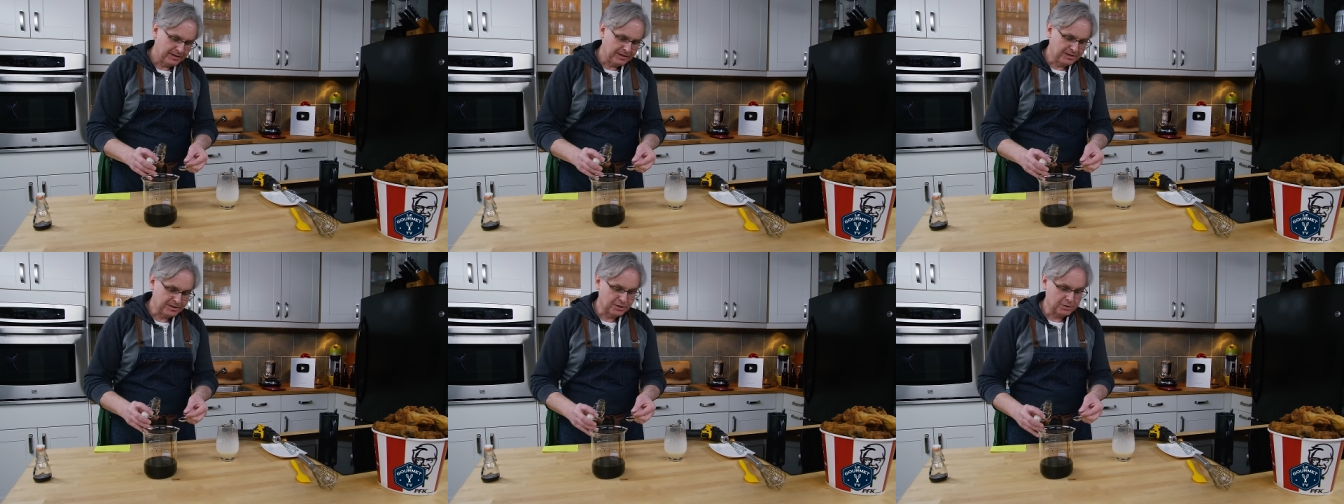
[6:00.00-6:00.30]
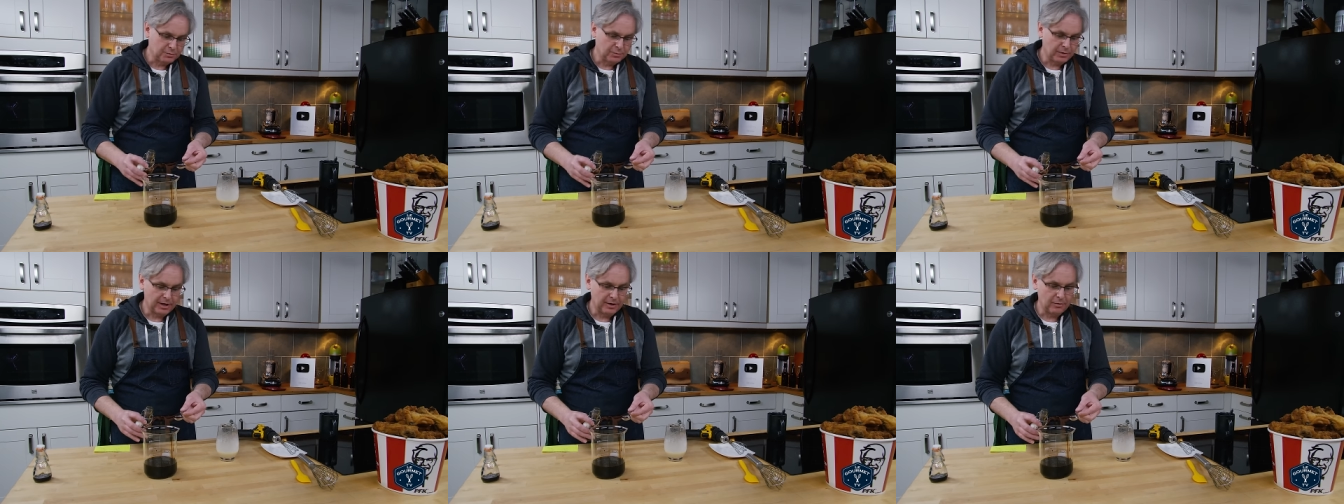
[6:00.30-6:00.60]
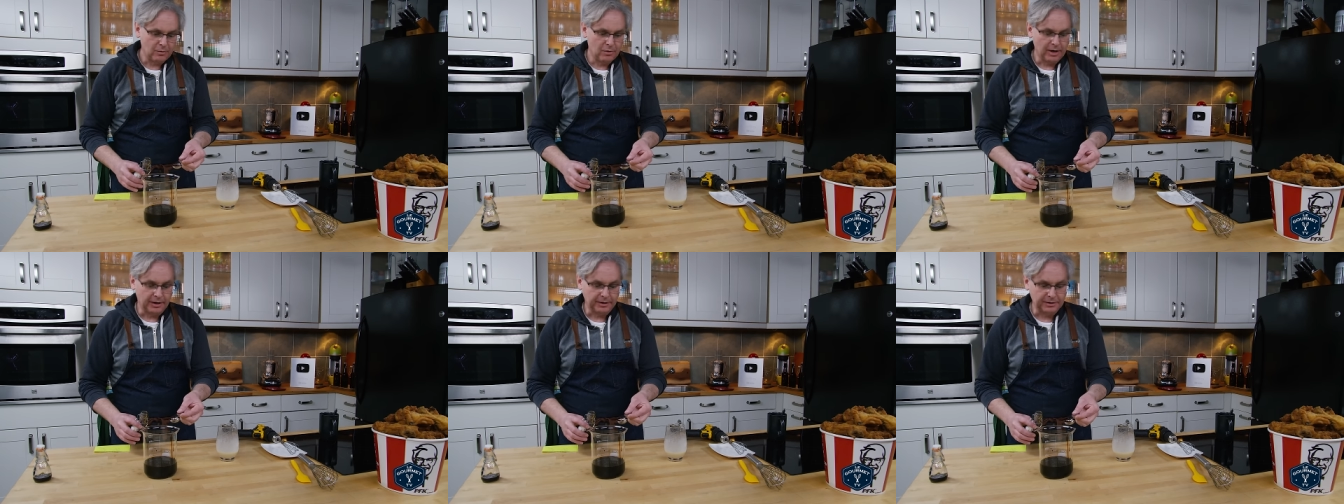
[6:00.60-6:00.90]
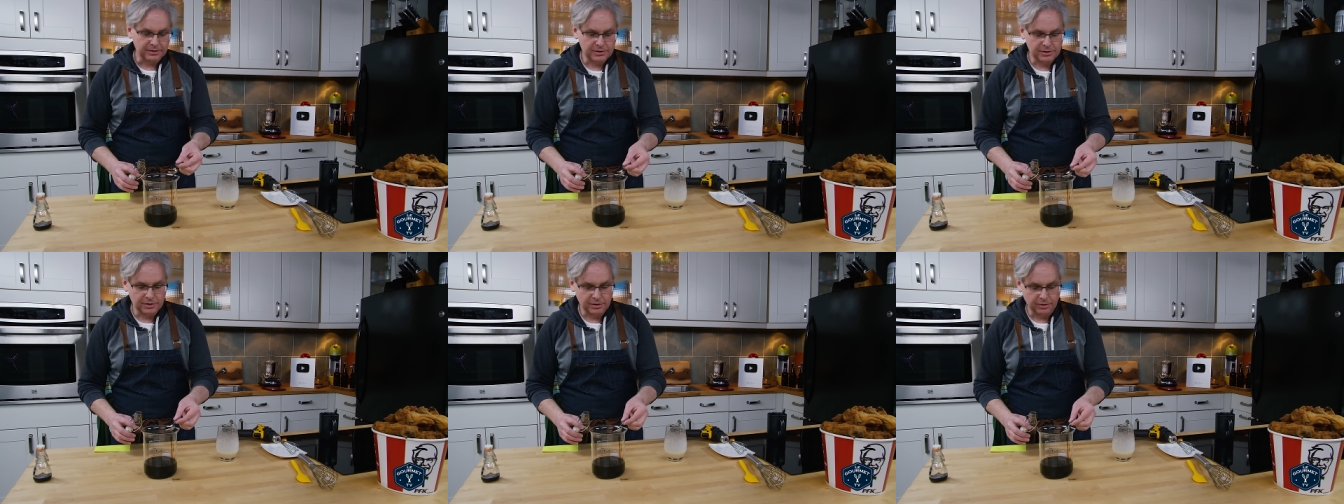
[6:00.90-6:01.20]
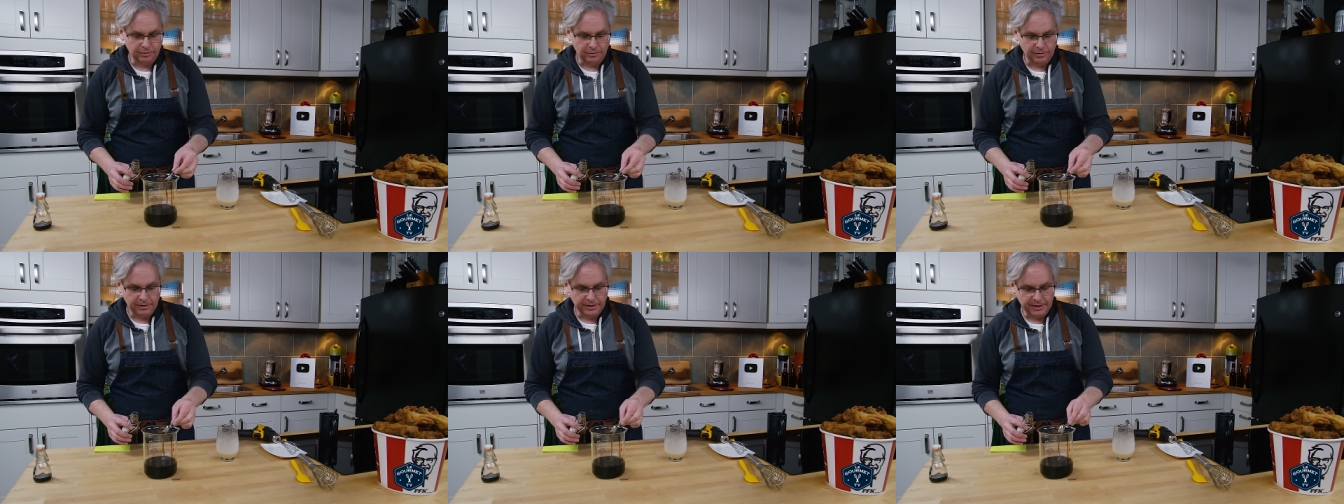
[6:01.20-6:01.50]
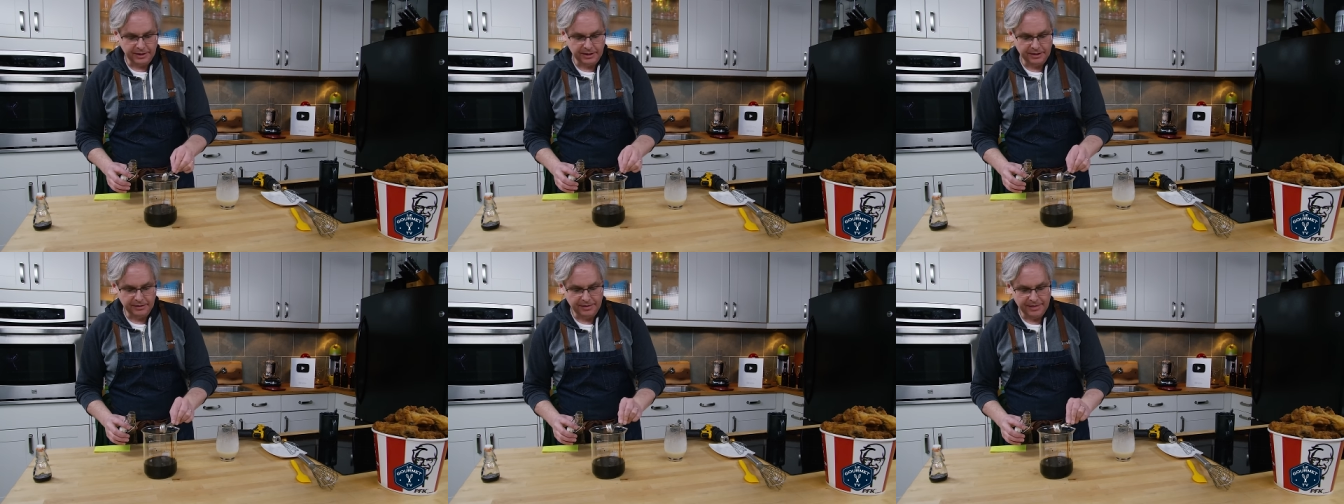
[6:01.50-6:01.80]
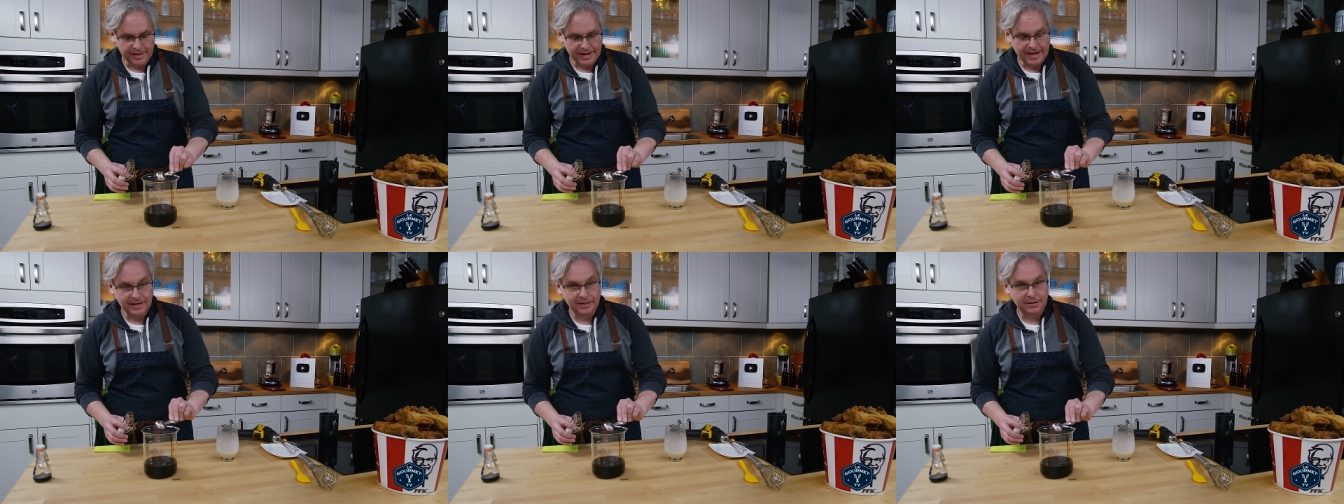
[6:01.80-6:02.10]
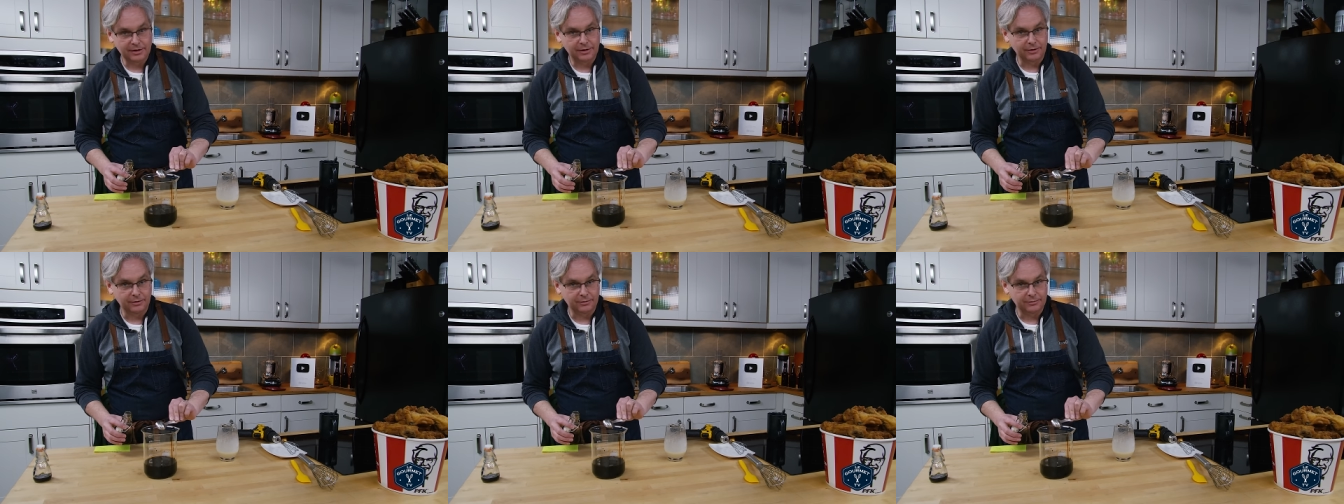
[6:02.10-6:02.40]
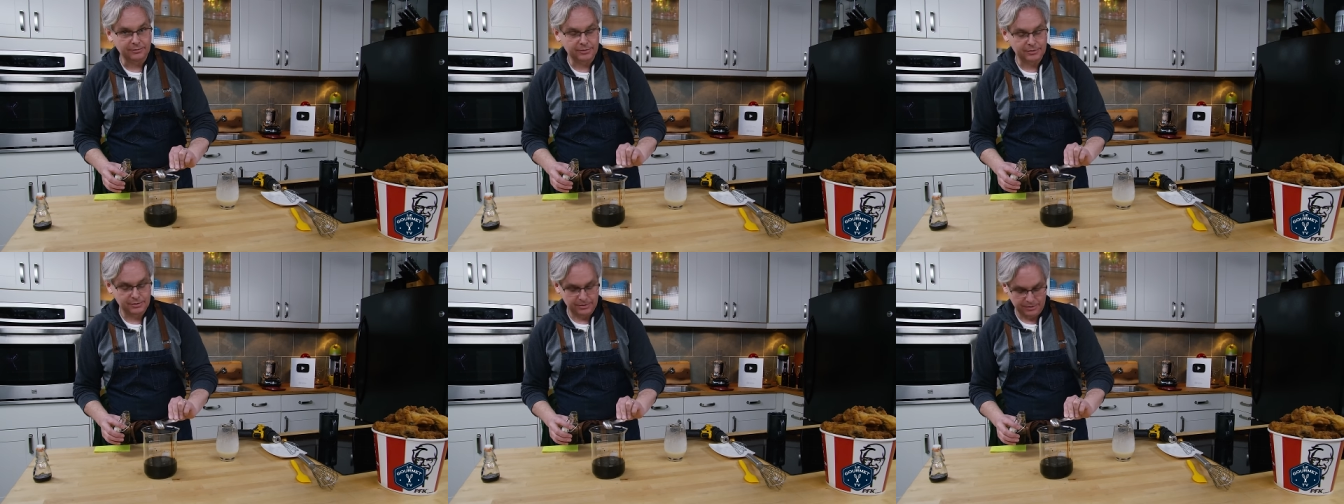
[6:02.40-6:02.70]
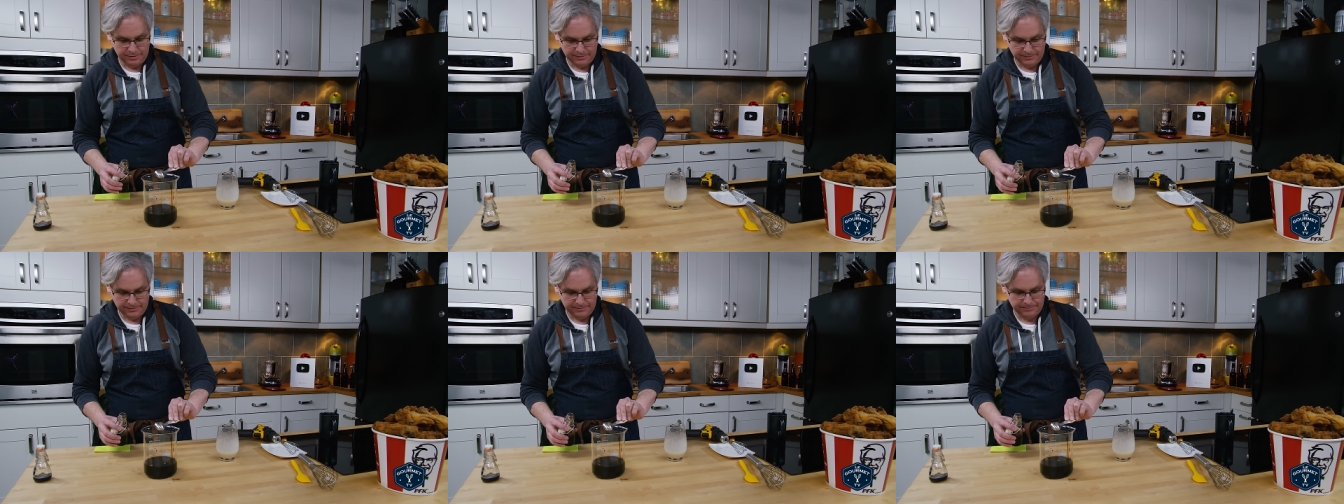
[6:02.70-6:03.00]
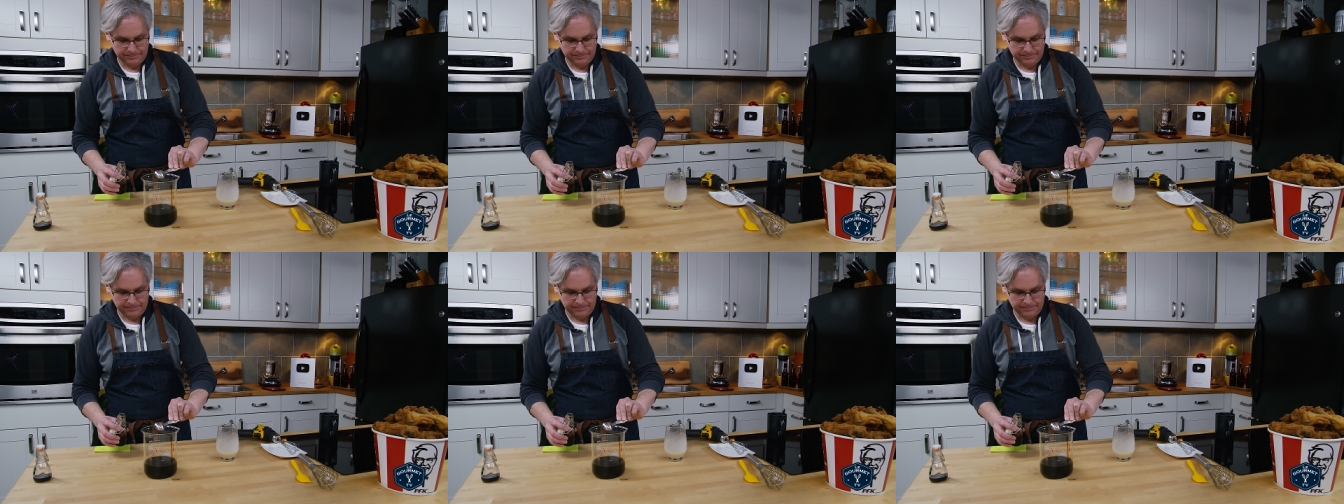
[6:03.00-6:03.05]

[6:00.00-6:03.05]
this is what I want. So in that goes.